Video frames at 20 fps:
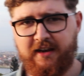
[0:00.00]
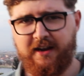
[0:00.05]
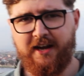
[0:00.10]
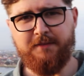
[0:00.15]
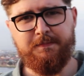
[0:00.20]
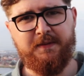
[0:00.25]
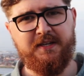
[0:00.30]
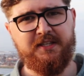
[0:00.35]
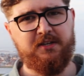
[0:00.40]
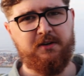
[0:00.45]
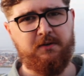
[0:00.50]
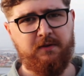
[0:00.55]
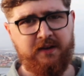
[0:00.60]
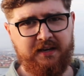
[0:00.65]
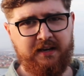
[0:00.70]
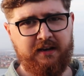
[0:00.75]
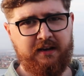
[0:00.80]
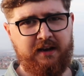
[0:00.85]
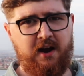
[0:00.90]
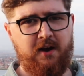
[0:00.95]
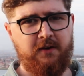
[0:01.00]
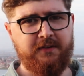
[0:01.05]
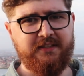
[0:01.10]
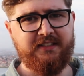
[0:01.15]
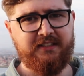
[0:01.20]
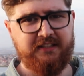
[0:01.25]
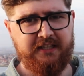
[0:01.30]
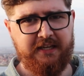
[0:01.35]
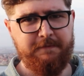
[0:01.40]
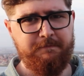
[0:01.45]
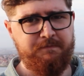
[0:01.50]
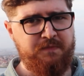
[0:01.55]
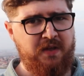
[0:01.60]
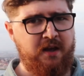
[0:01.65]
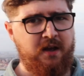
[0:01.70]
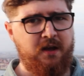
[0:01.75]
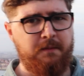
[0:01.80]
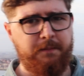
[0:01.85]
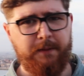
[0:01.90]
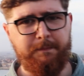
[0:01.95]
light meter reading now and see.
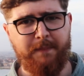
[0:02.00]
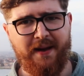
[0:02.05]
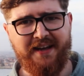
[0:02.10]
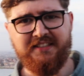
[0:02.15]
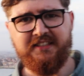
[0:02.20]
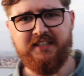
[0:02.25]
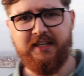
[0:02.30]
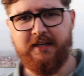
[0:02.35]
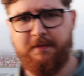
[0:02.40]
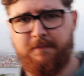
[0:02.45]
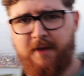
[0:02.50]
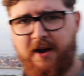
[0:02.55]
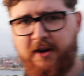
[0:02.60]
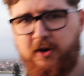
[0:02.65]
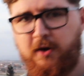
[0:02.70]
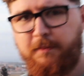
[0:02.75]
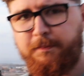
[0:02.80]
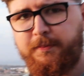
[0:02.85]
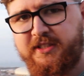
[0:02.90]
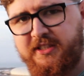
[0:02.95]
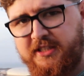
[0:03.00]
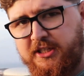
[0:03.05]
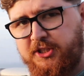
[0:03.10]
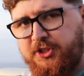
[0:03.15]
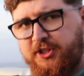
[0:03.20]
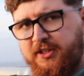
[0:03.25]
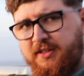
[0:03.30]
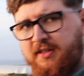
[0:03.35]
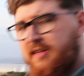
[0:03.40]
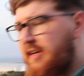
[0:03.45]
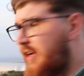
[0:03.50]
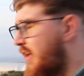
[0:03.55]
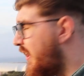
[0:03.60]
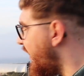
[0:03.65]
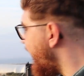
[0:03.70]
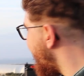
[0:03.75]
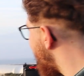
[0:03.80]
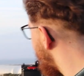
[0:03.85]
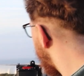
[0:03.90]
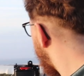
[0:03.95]
But basically my composition
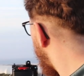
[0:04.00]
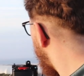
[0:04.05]
is